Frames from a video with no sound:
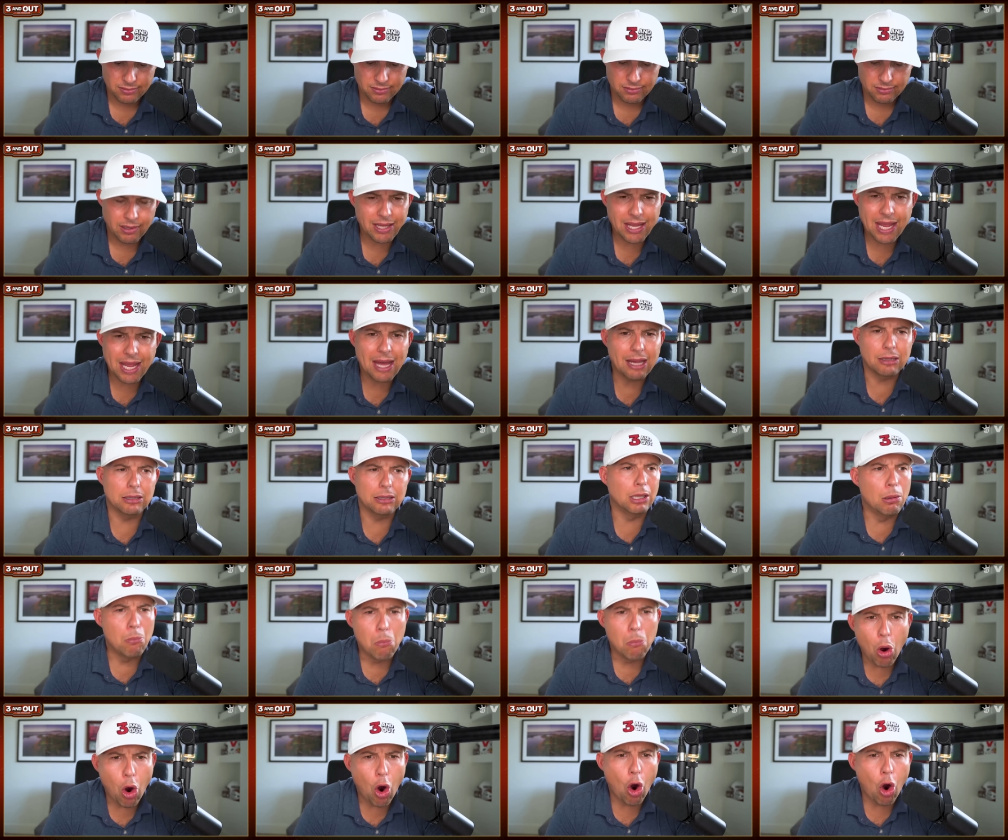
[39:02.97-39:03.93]
Like, yeah,
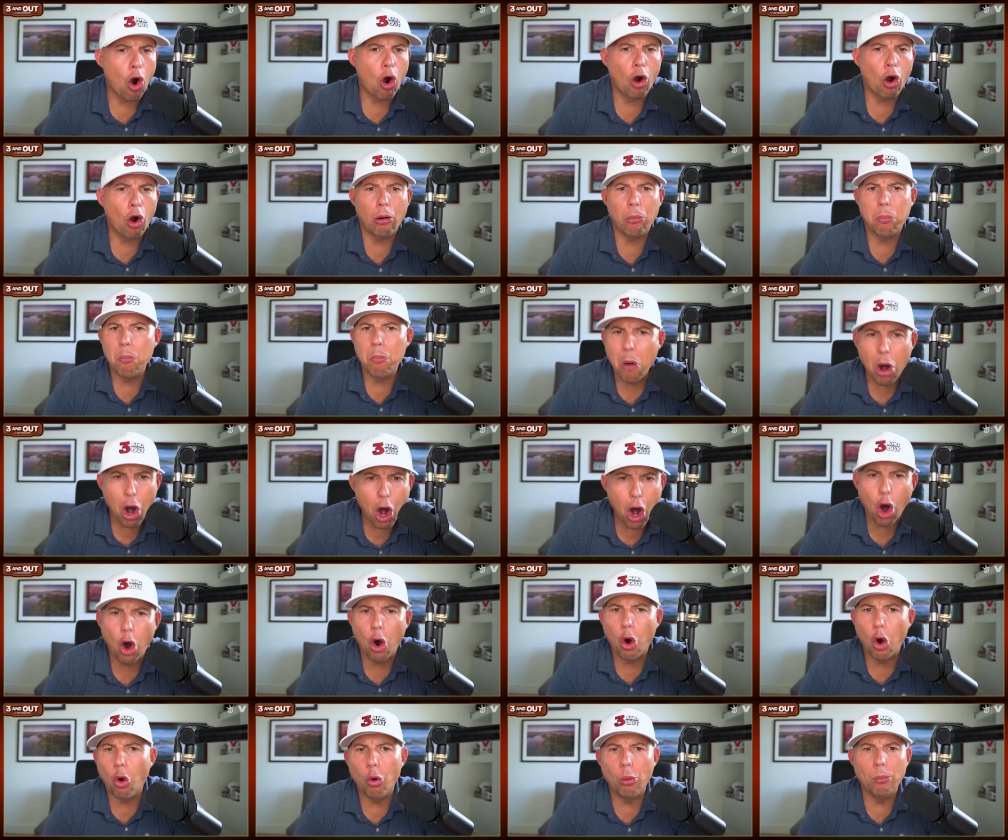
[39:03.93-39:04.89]
Lamar,
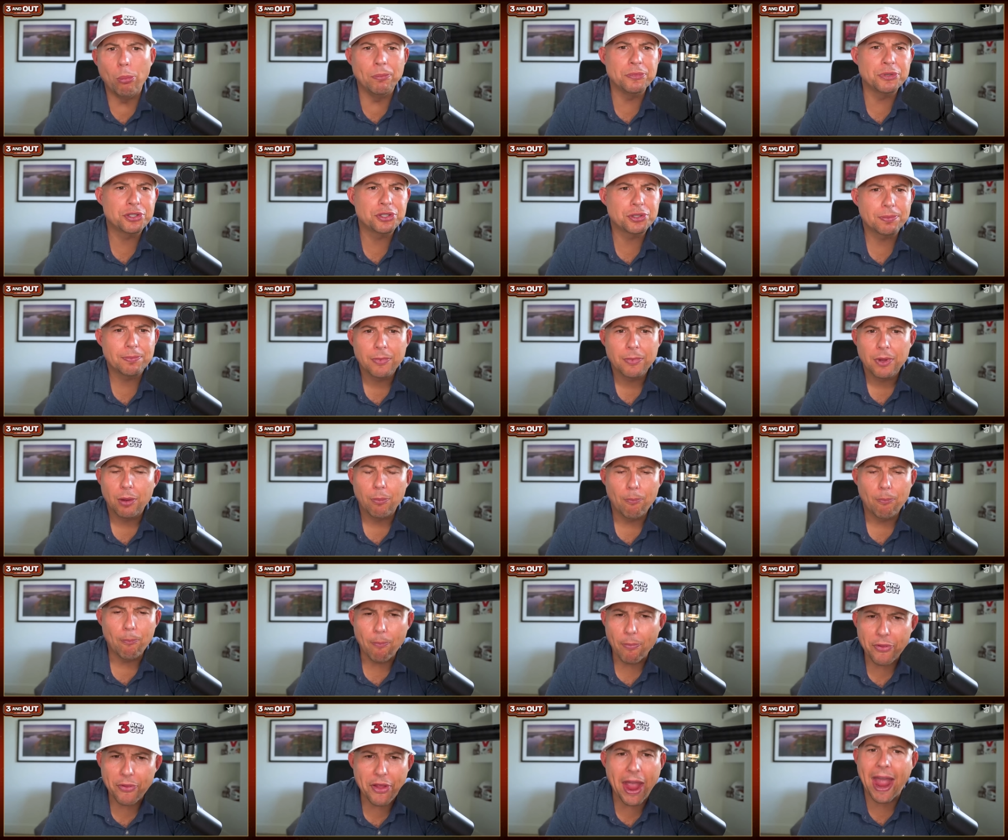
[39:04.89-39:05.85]
Mahomes,
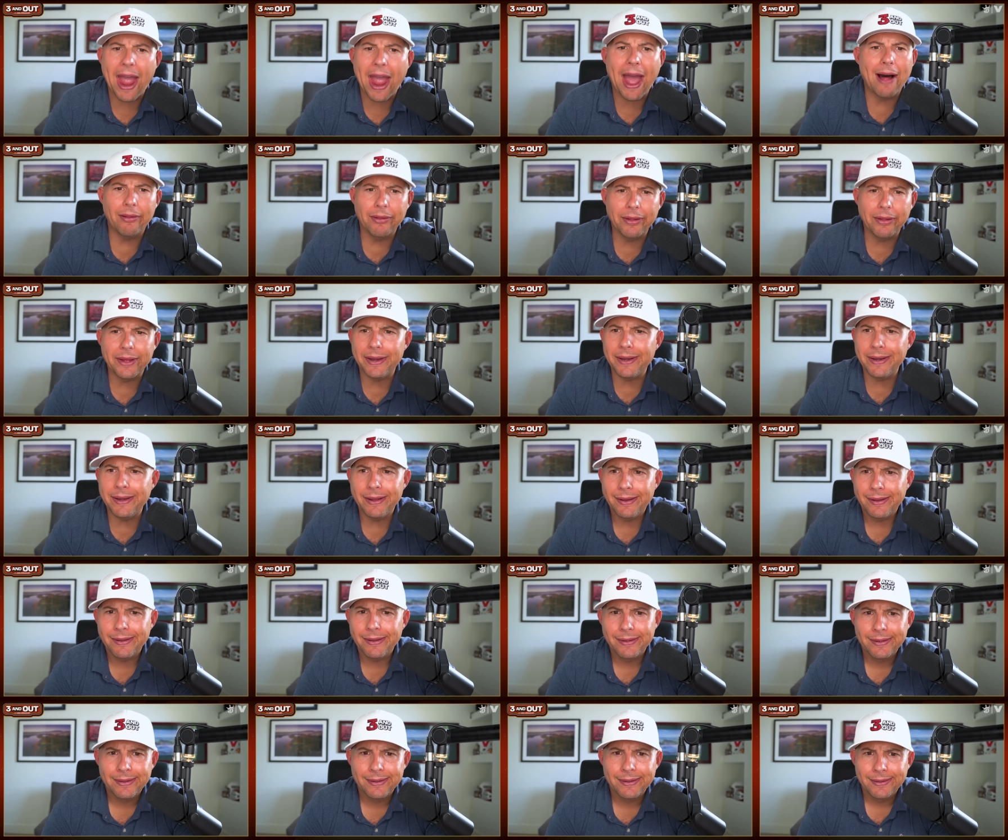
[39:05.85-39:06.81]
Allen.
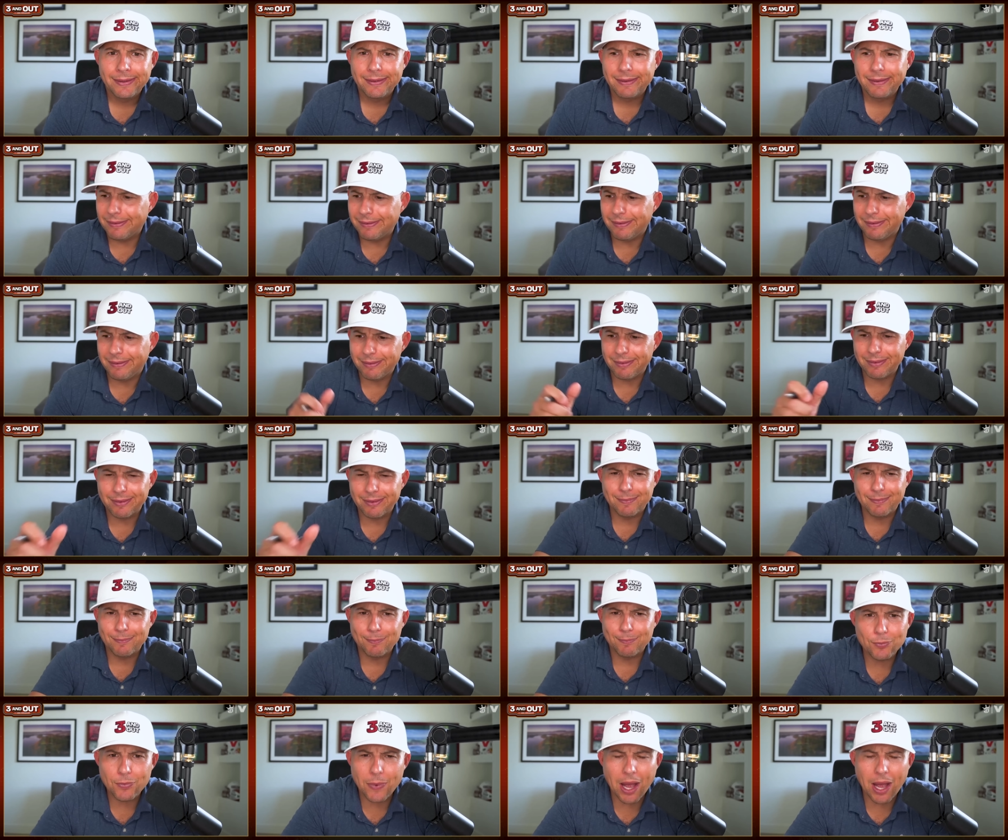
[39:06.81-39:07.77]

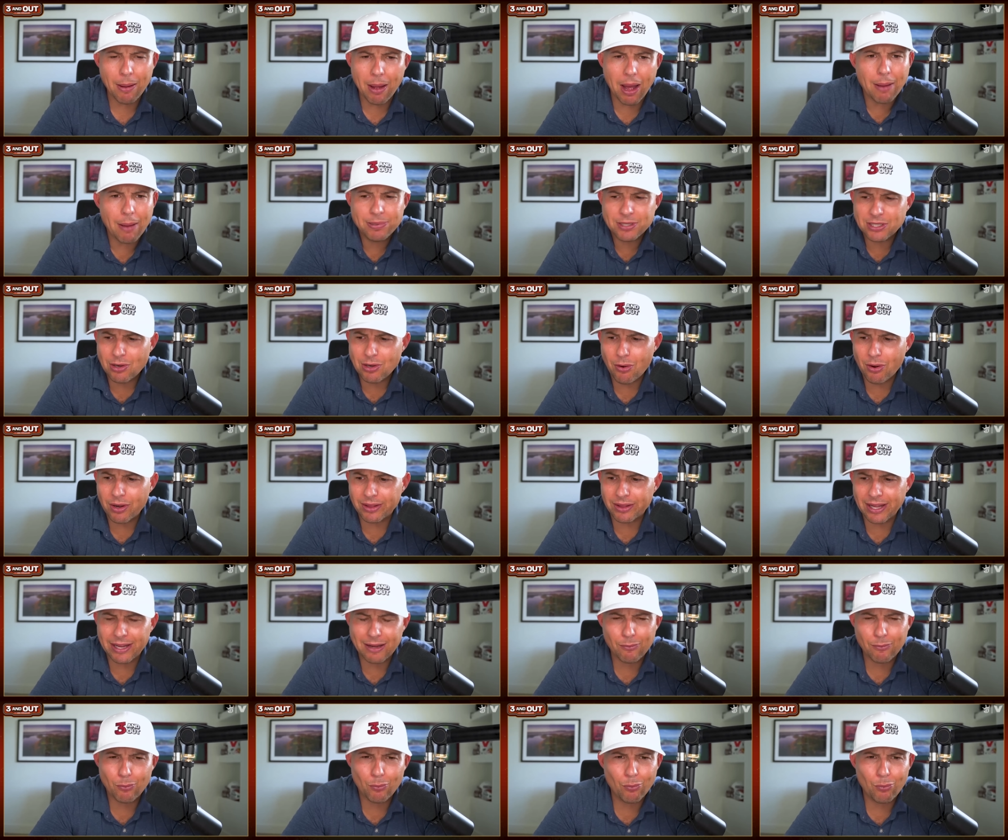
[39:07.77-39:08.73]
I- am sorry.
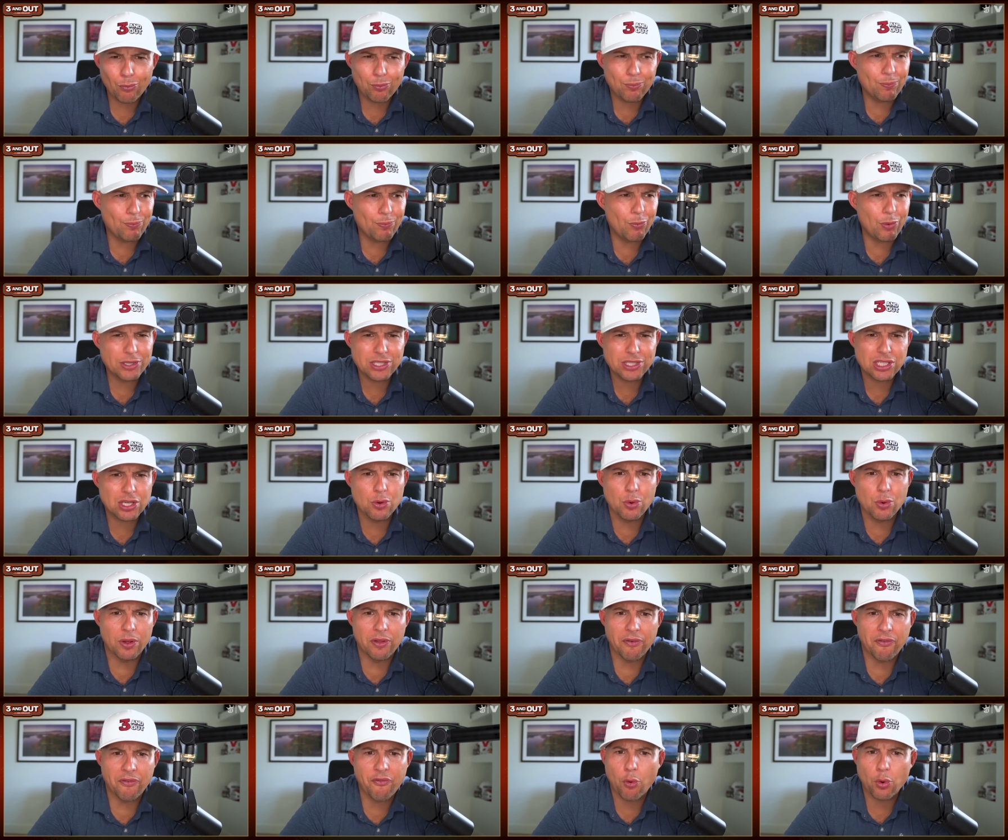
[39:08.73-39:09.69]
Like, what's Tua,
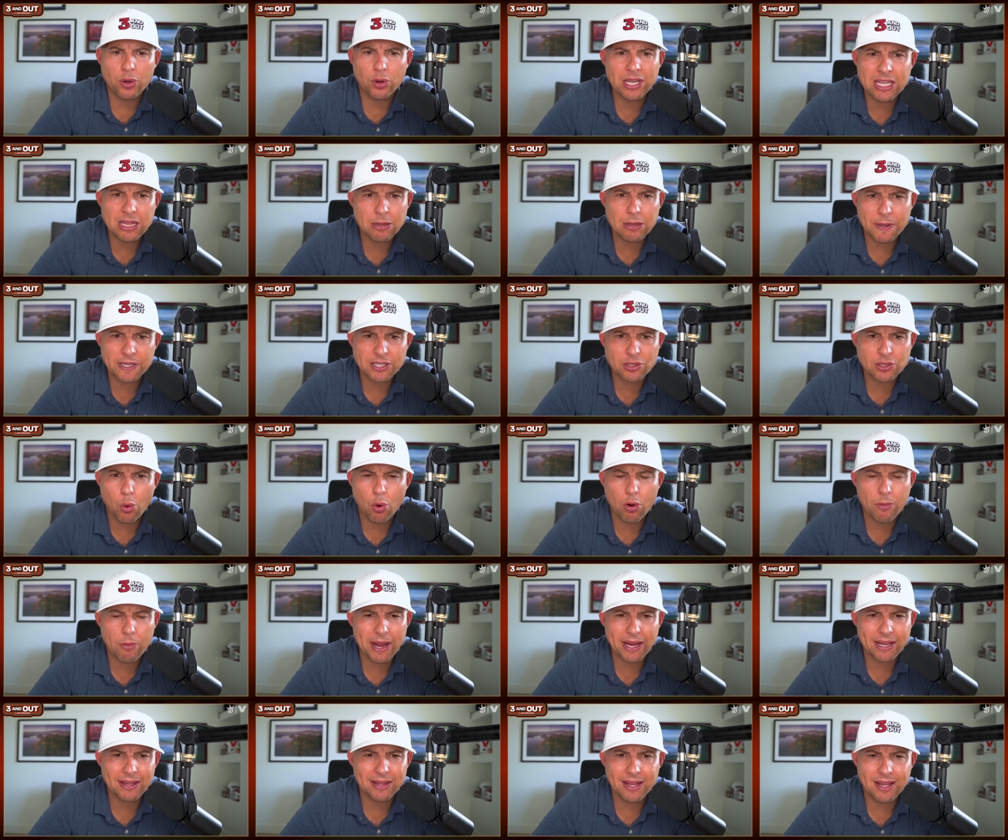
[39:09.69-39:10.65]
the 14th best
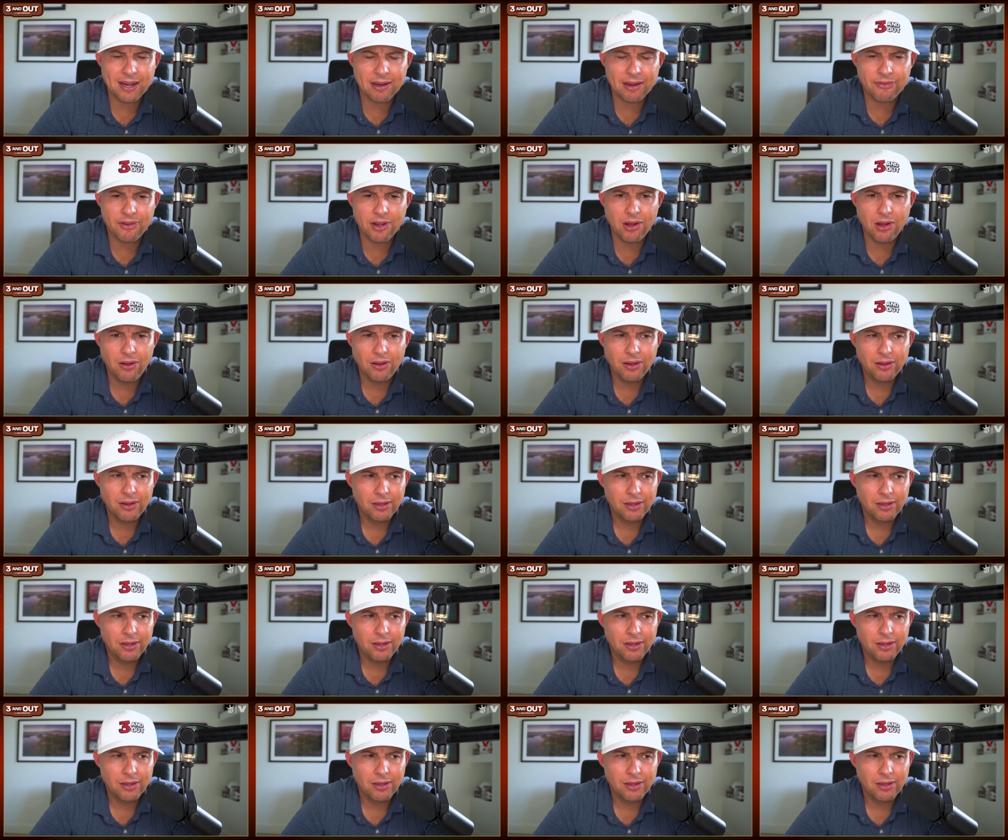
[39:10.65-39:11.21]
quarterback in the NFL?